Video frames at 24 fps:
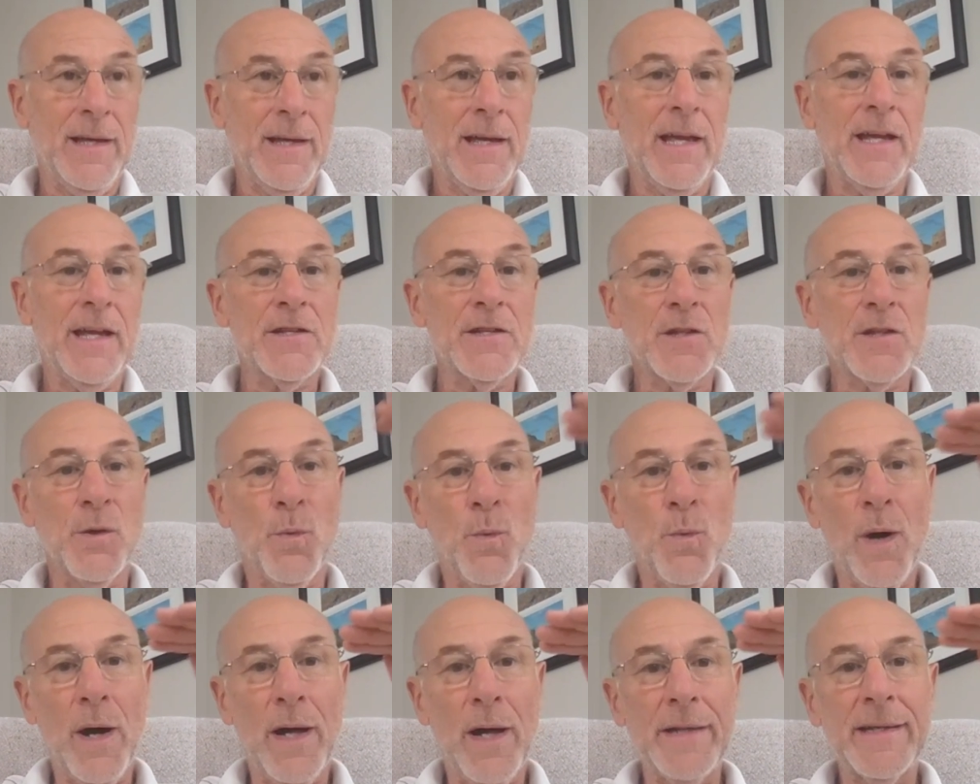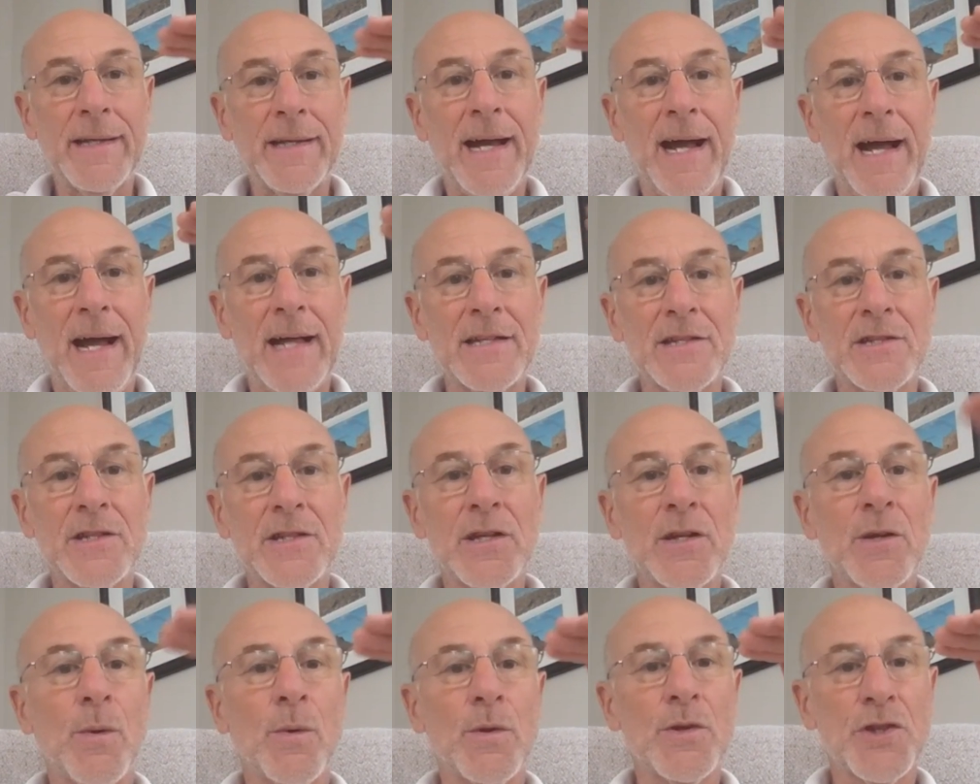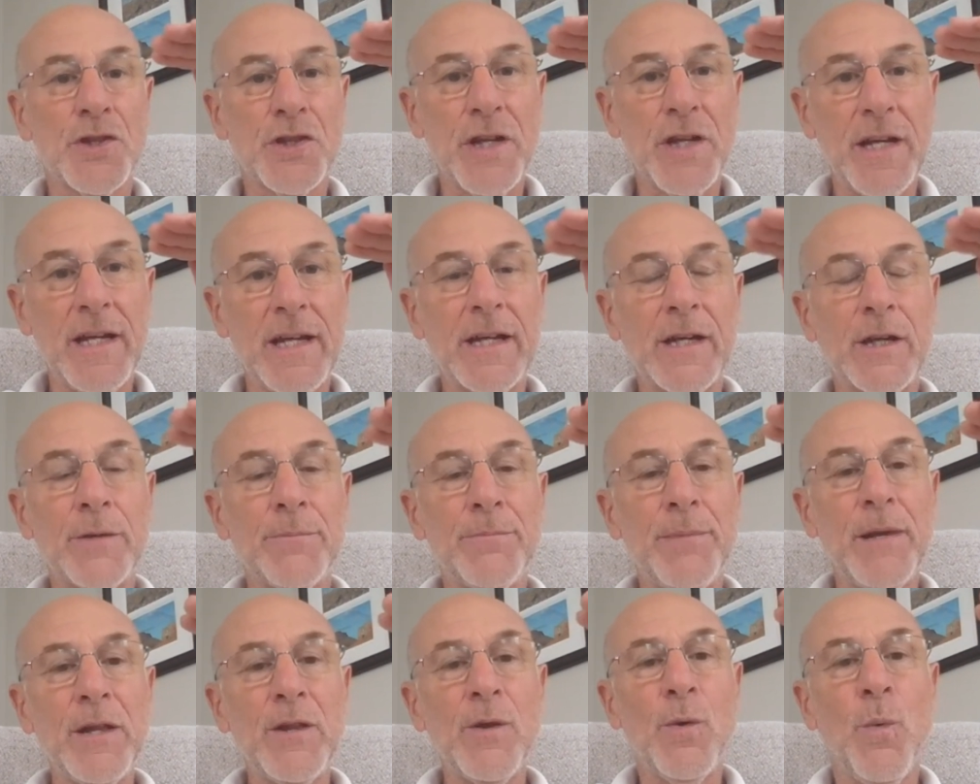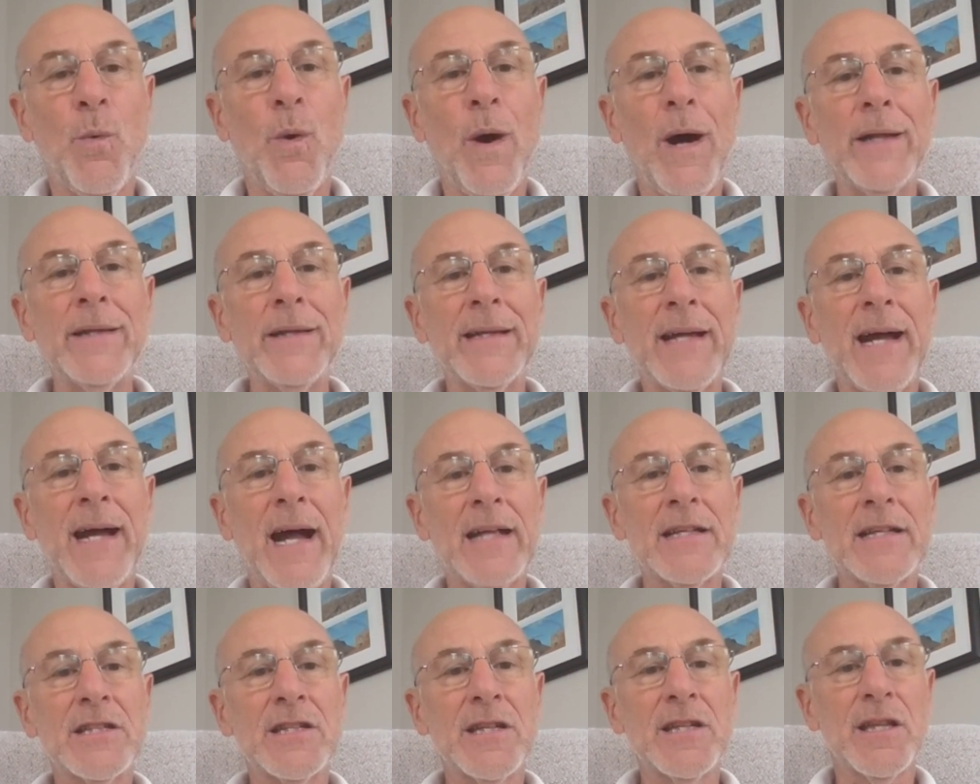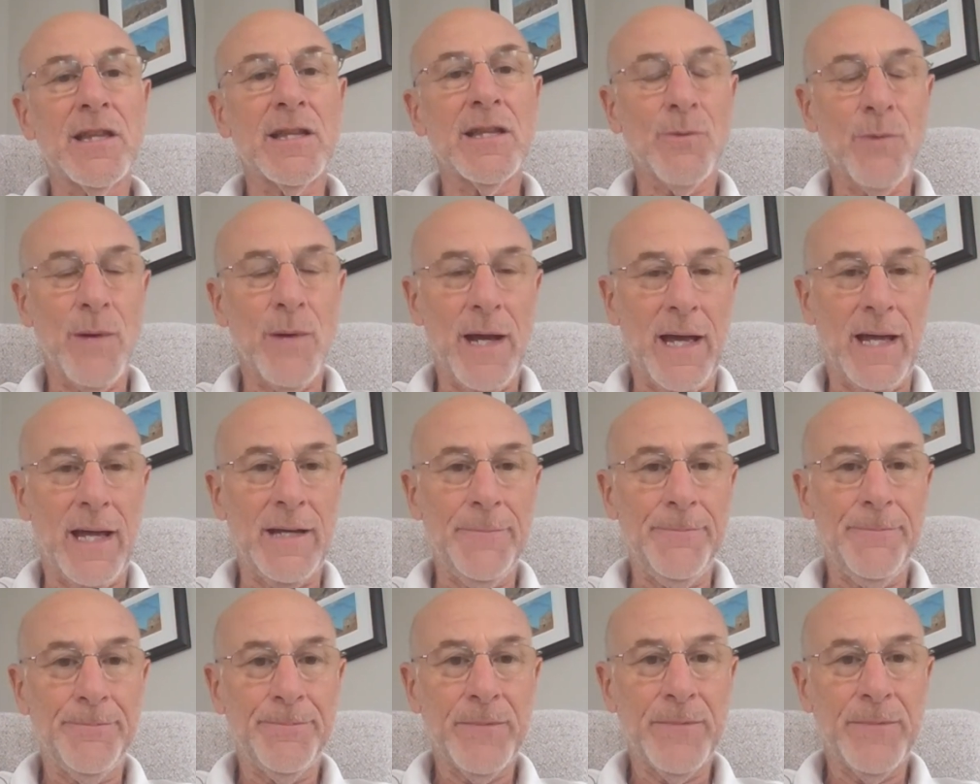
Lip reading: He's the one constant, or she could be the one constant thread